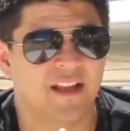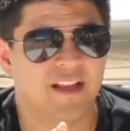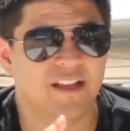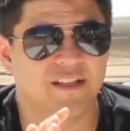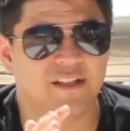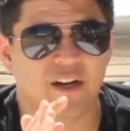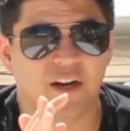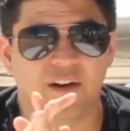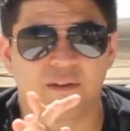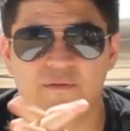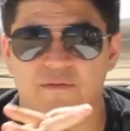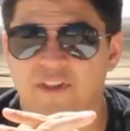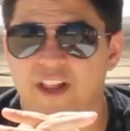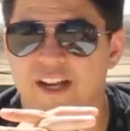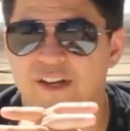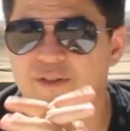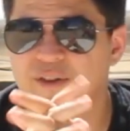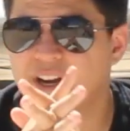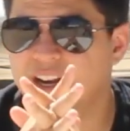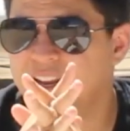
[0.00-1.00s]
and start
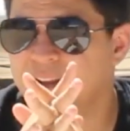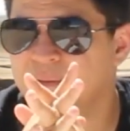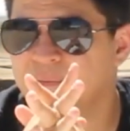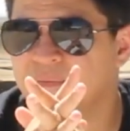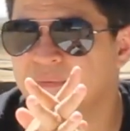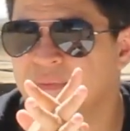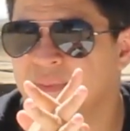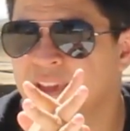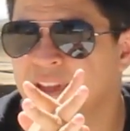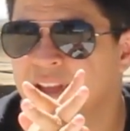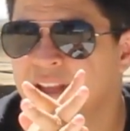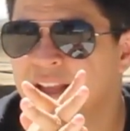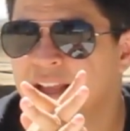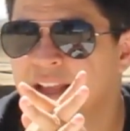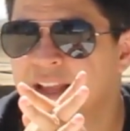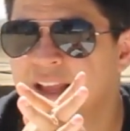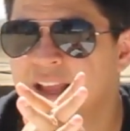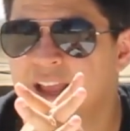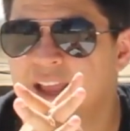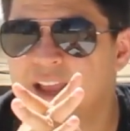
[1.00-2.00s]
flight training,
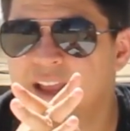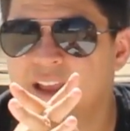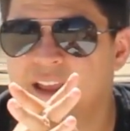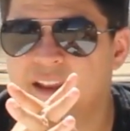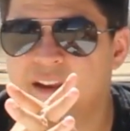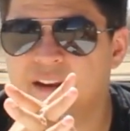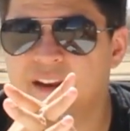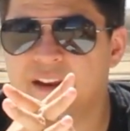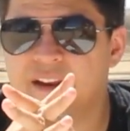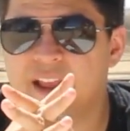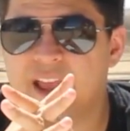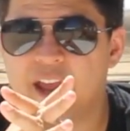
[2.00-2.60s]
and